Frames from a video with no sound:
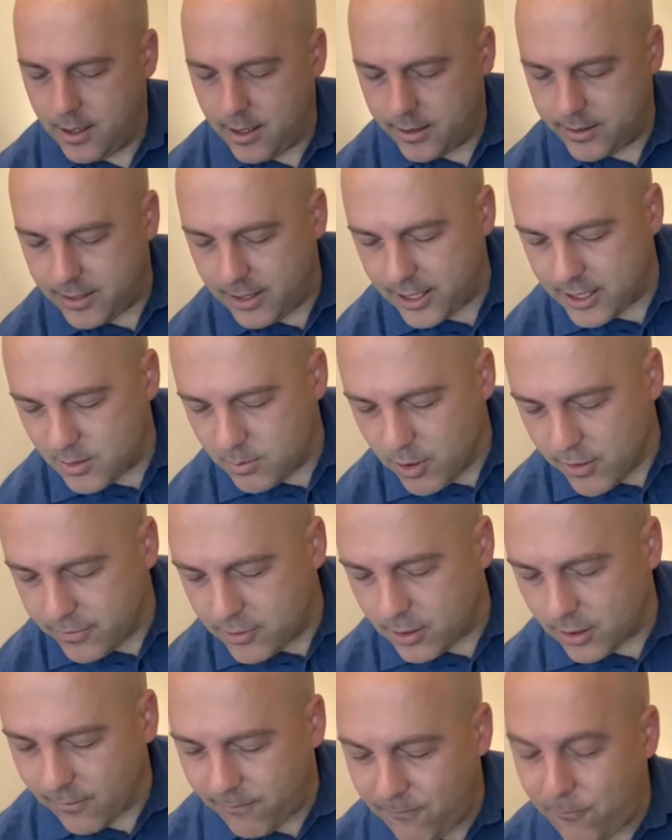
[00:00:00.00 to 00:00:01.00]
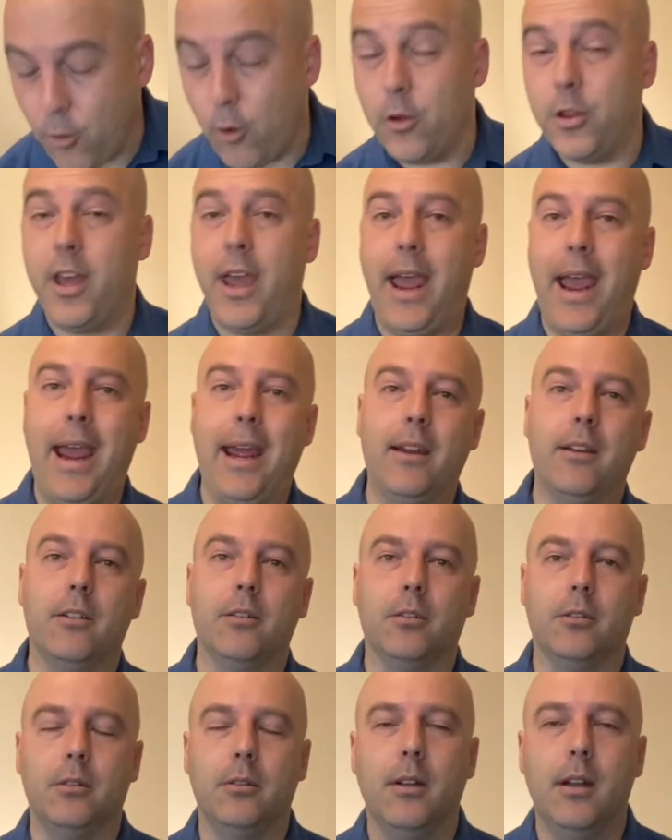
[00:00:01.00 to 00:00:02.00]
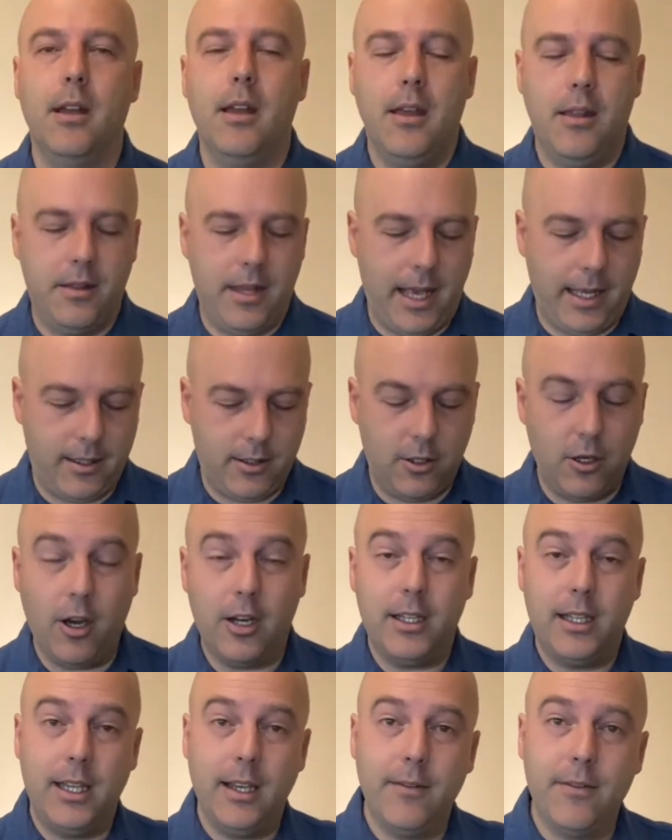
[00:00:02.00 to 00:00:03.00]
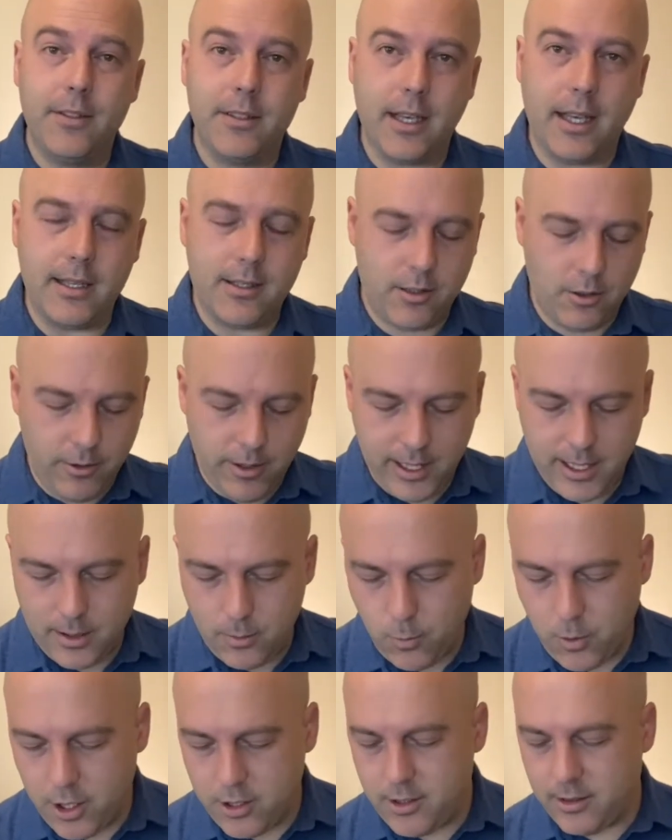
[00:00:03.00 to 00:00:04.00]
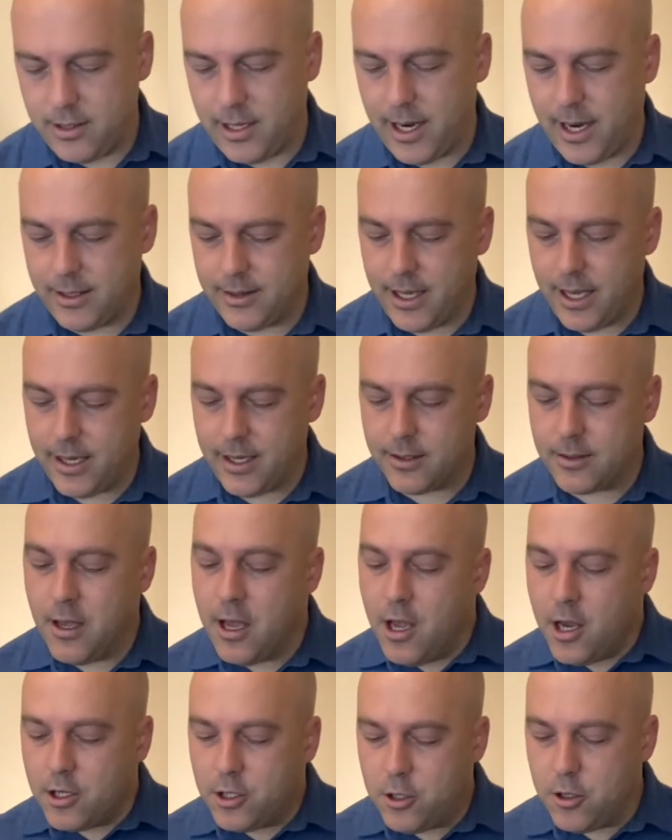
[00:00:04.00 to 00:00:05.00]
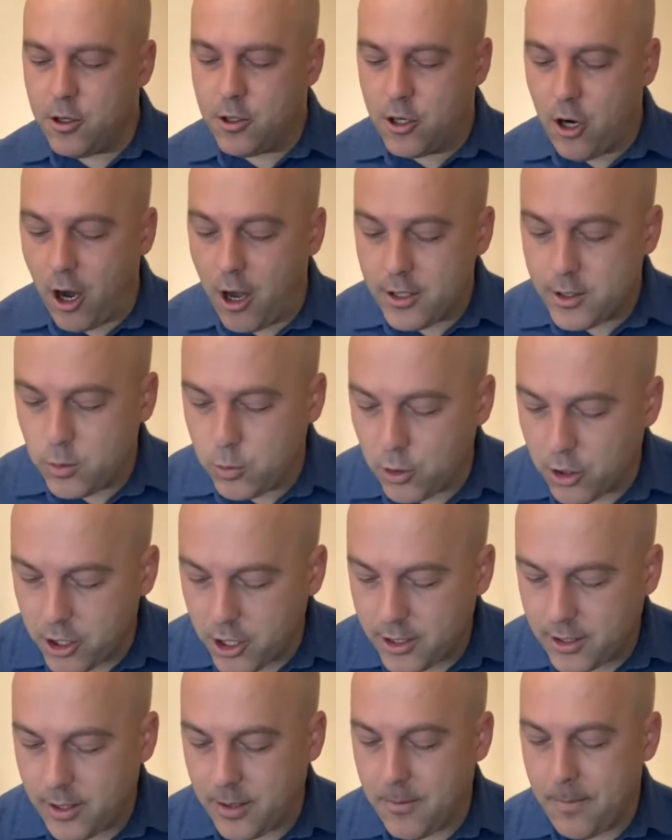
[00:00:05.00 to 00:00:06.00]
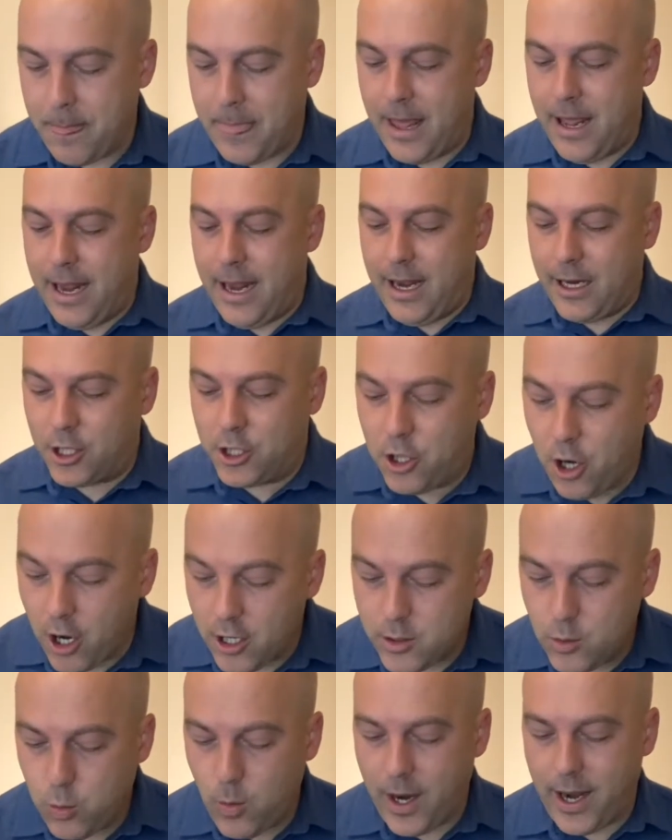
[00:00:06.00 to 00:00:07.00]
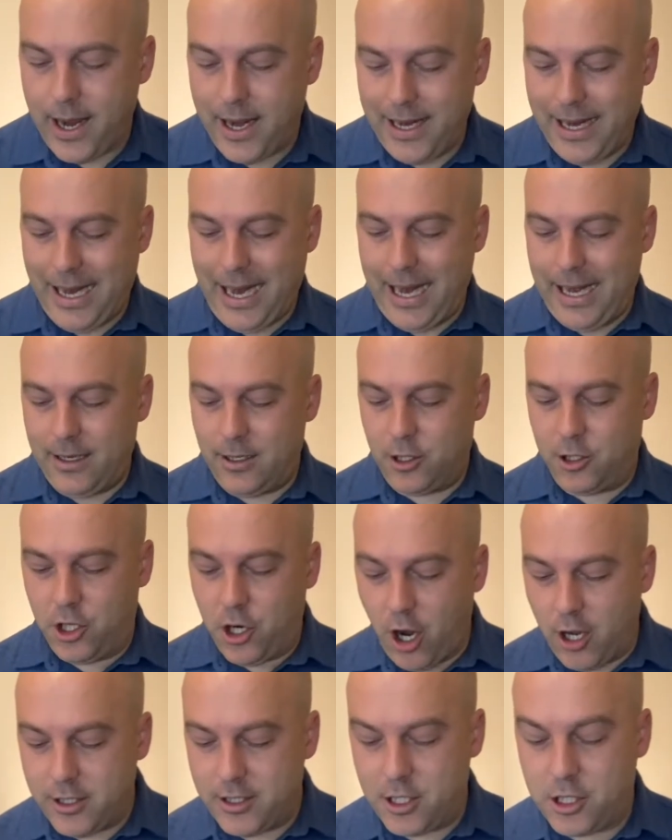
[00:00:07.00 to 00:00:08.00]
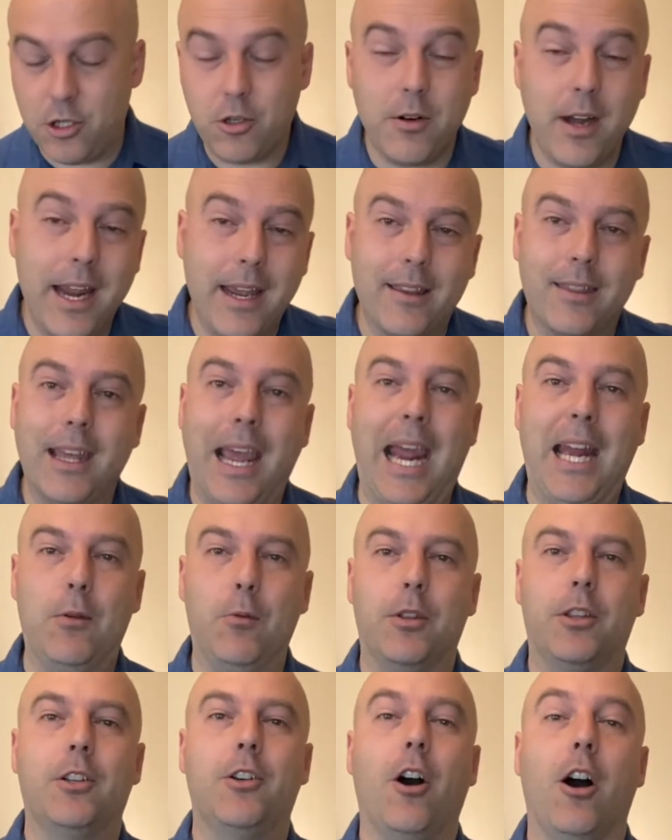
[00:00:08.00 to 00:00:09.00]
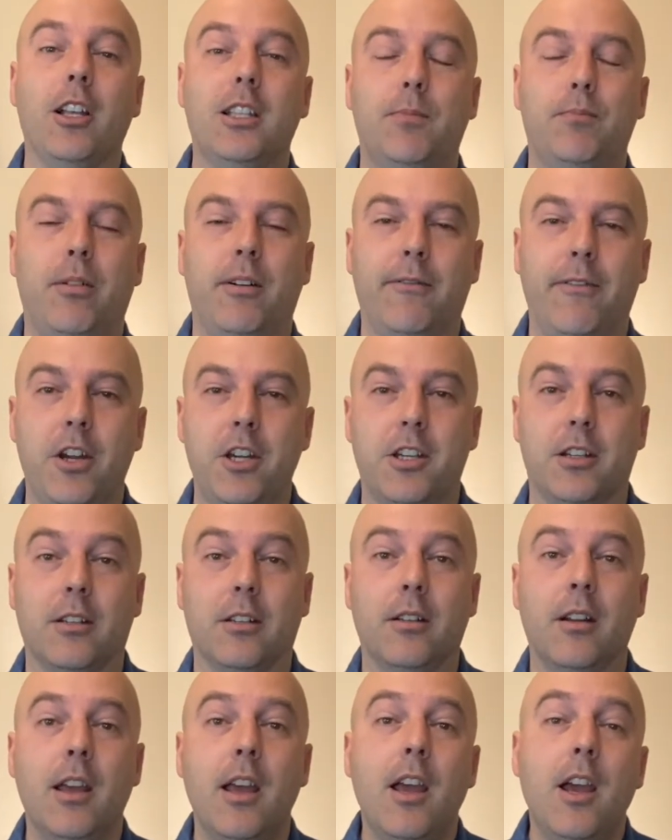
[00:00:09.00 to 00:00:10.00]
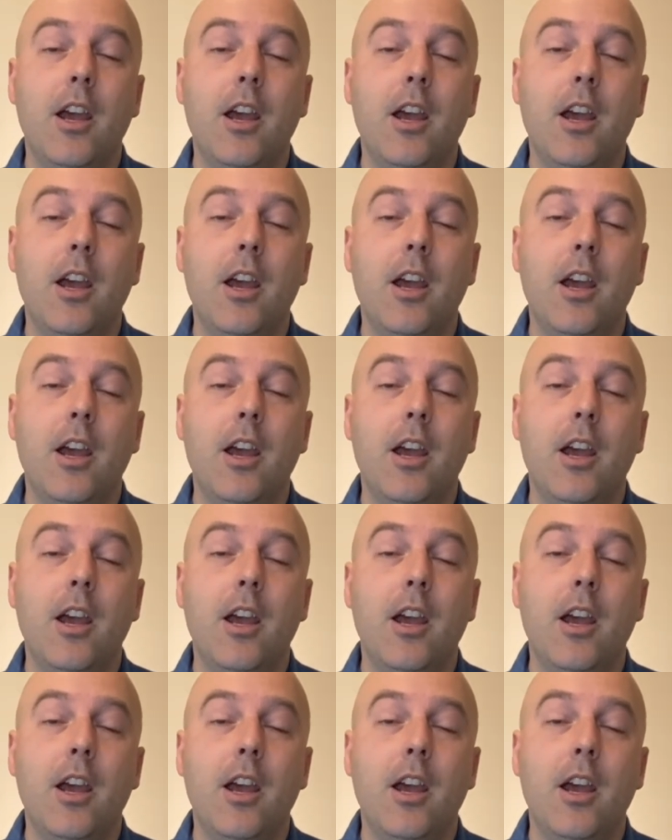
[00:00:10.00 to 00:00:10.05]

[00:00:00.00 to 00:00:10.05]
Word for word: So let's move to the fourth handle that God gives us through His Word today, and that is do God's work, God's way, in God's strength, and with God's provision.